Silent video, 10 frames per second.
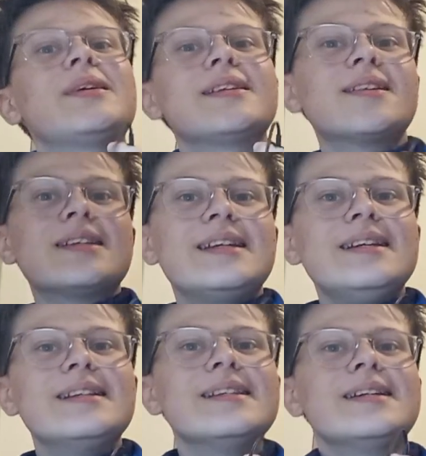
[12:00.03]

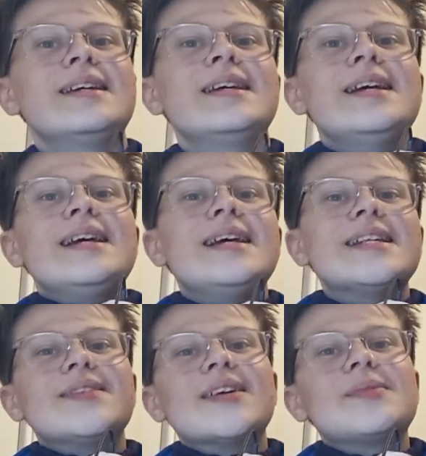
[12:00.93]
cytokines,
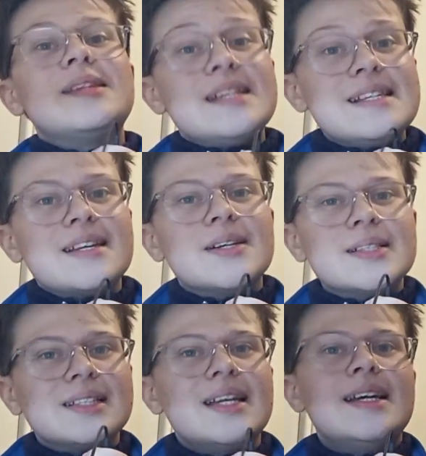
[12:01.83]
interact with T cells
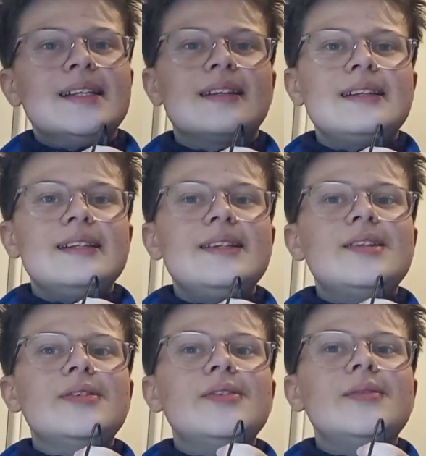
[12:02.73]
that lead
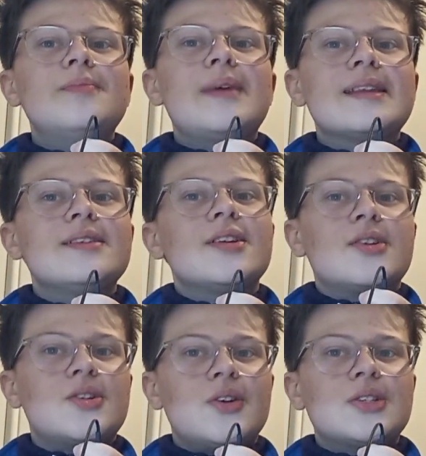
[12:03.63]
to pathogen
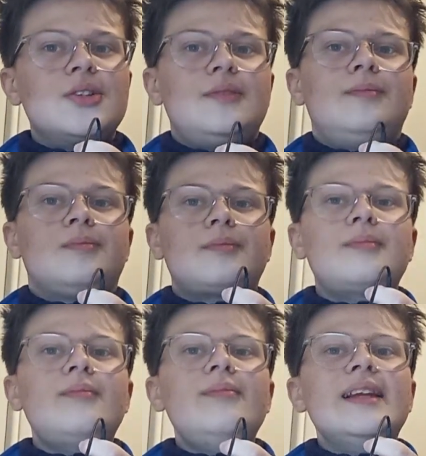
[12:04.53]
destruction.
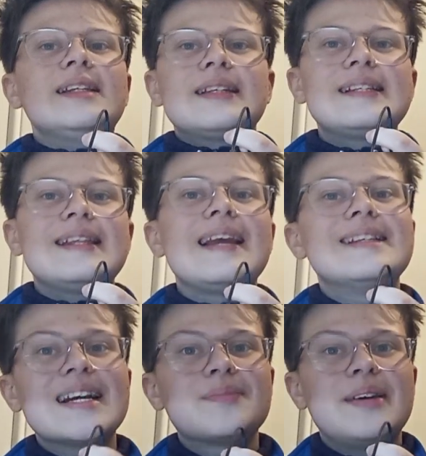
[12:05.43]
Since the
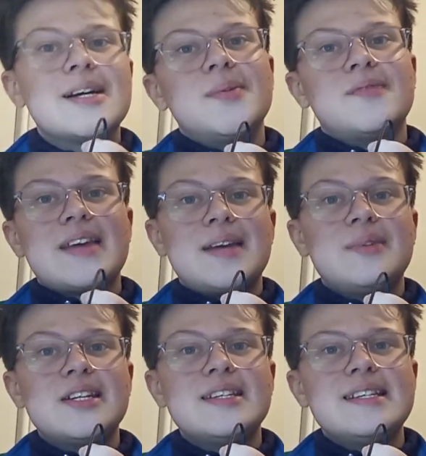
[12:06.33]
exact makeup of the
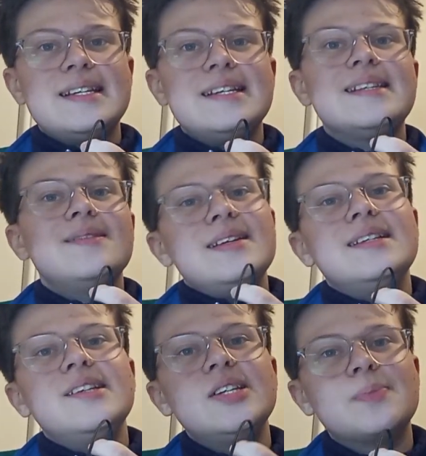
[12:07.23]
MHC is unique
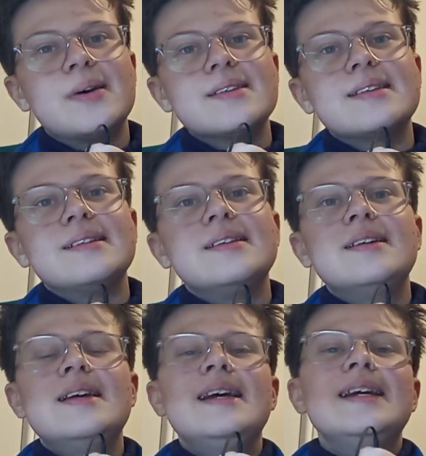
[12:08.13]
to each person,
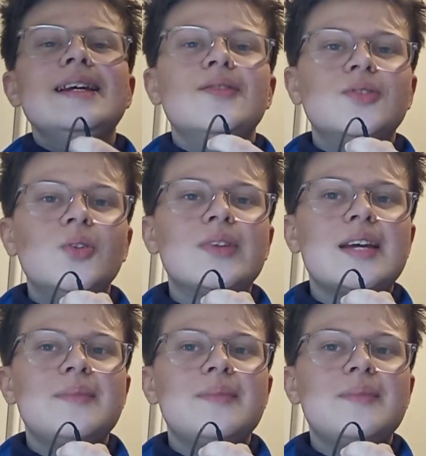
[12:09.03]
if non-self